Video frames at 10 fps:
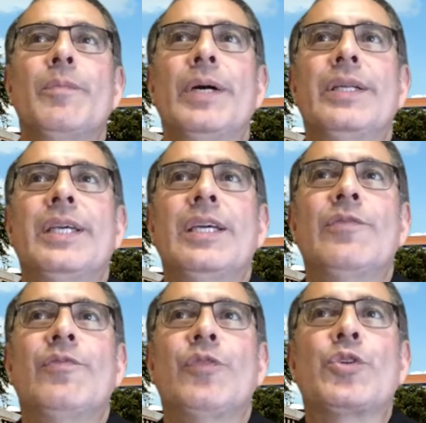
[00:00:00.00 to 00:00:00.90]
But
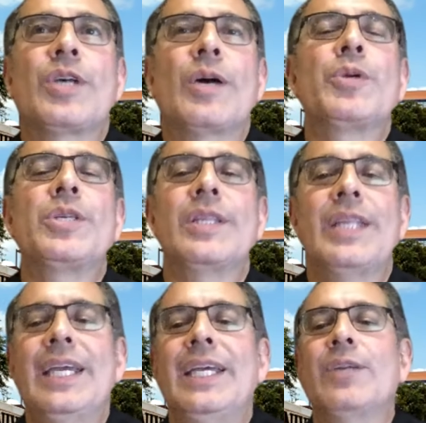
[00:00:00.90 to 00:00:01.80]
if for some reason
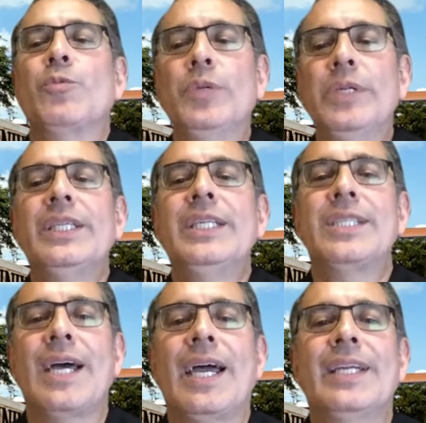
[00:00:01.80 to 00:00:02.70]
they get really
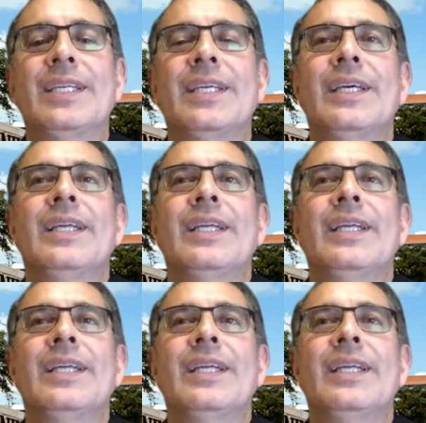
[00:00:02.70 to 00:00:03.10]
tight,